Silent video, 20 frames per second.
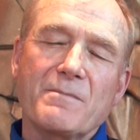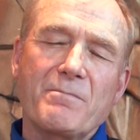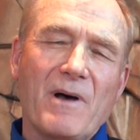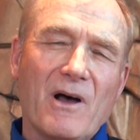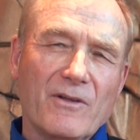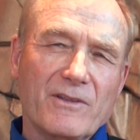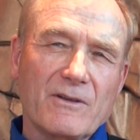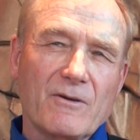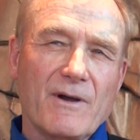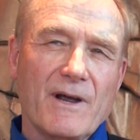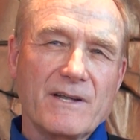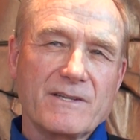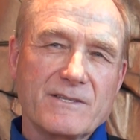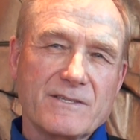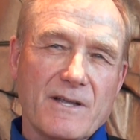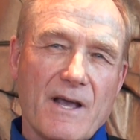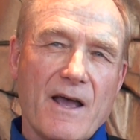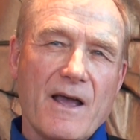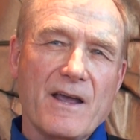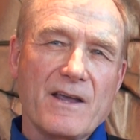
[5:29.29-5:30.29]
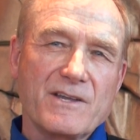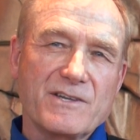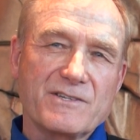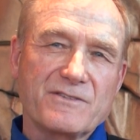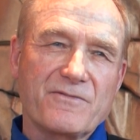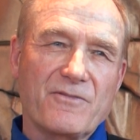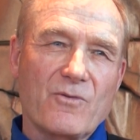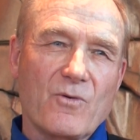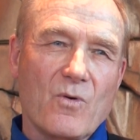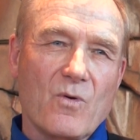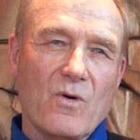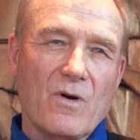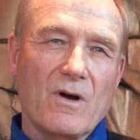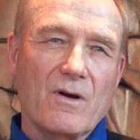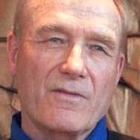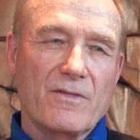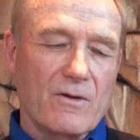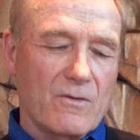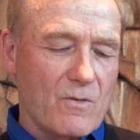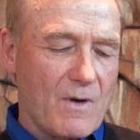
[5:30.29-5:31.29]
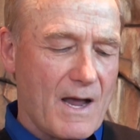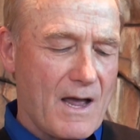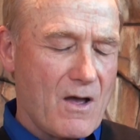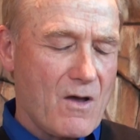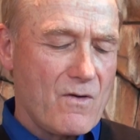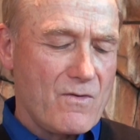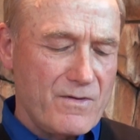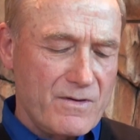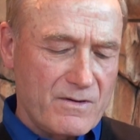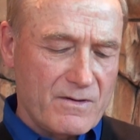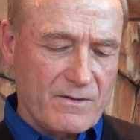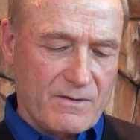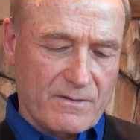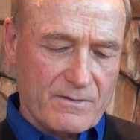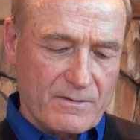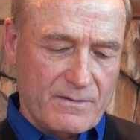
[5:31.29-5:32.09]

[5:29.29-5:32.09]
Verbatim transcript: about the right size for the round,